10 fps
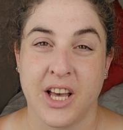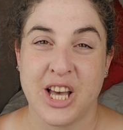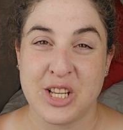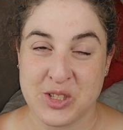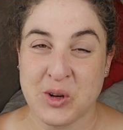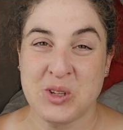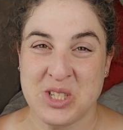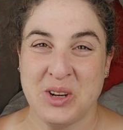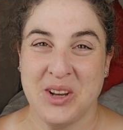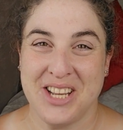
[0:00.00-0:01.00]
It's
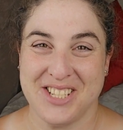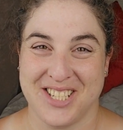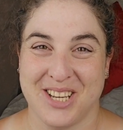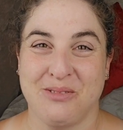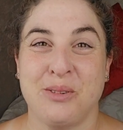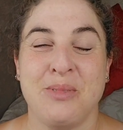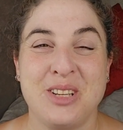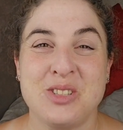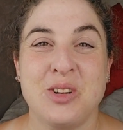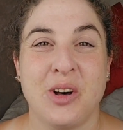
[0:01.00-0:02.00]
also easier for me
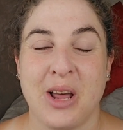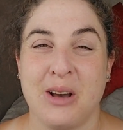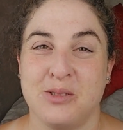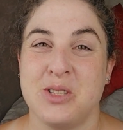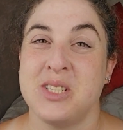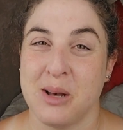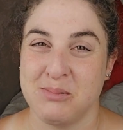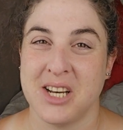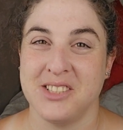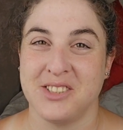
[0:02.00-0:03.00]
to not have to
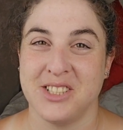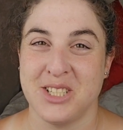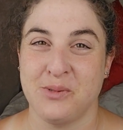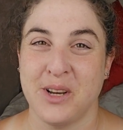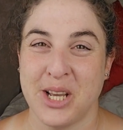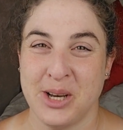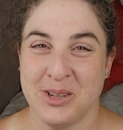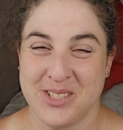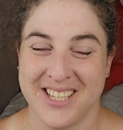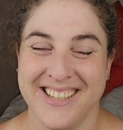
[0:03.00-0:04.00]
subtitle these
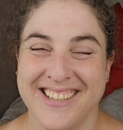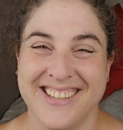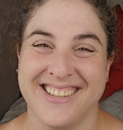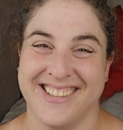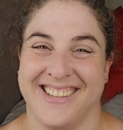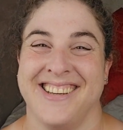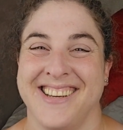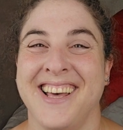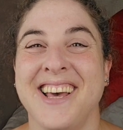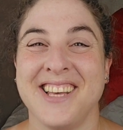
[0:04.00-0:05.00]
videos.
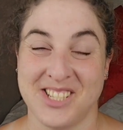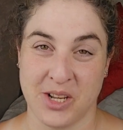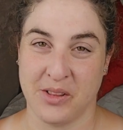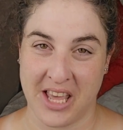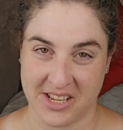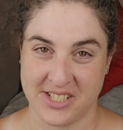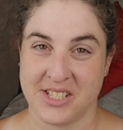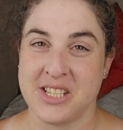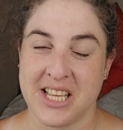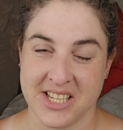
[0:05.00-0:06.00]
So
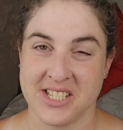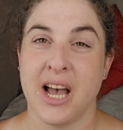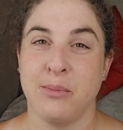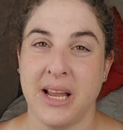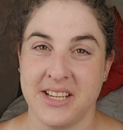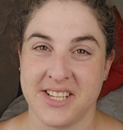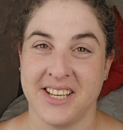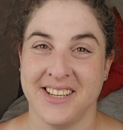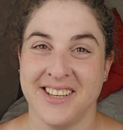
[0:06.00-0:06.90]
yes, I'm lazy.